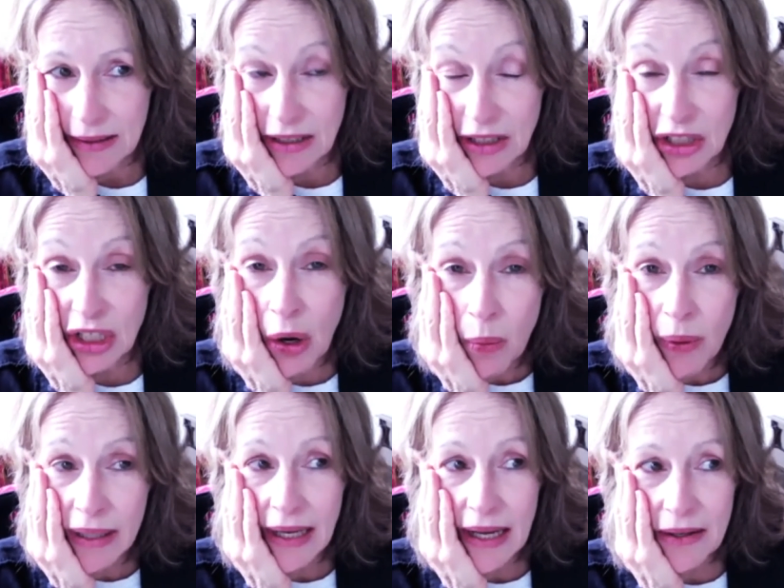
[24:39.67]
No
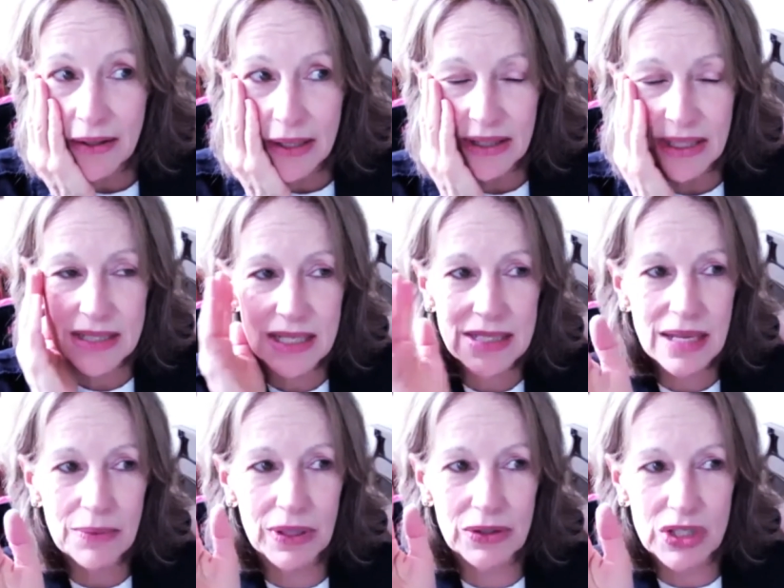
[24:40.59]
one else, this is
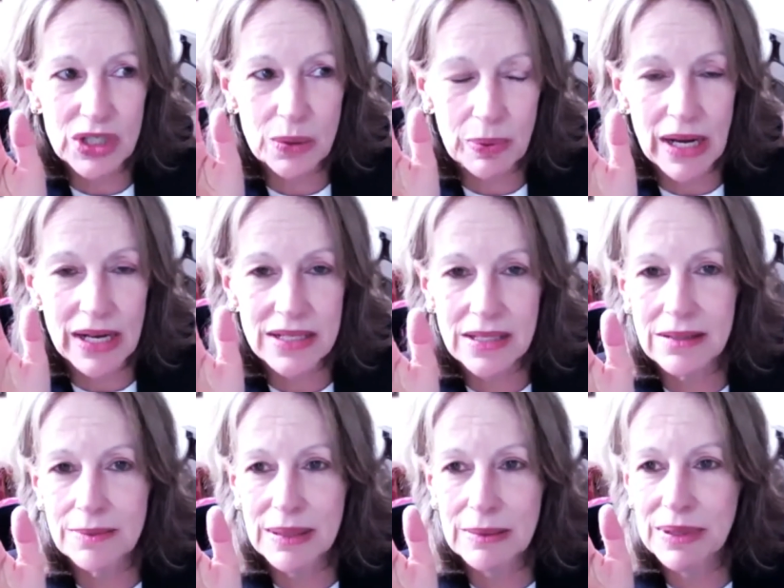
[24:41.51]
what
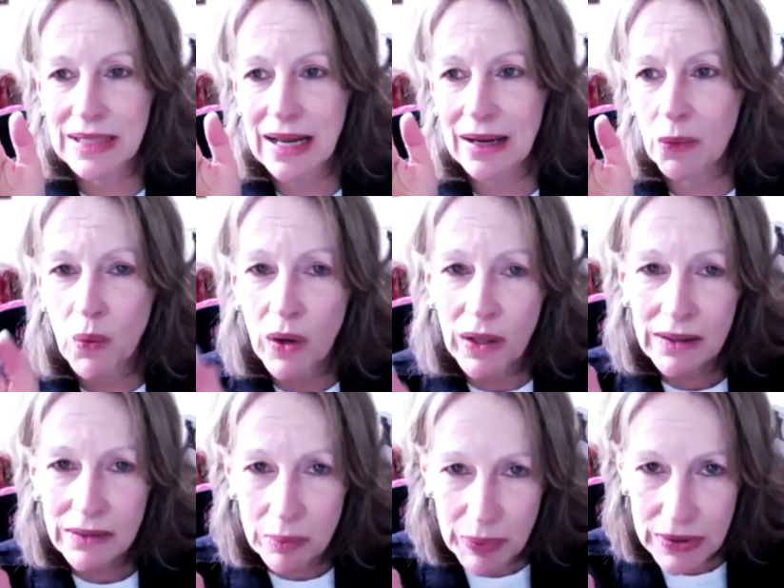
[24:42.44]
surprises me, but not one
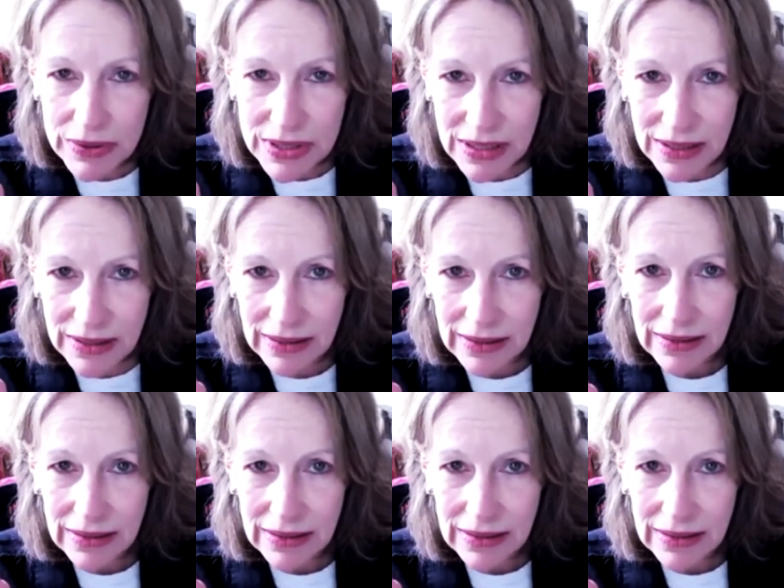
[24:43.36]
other person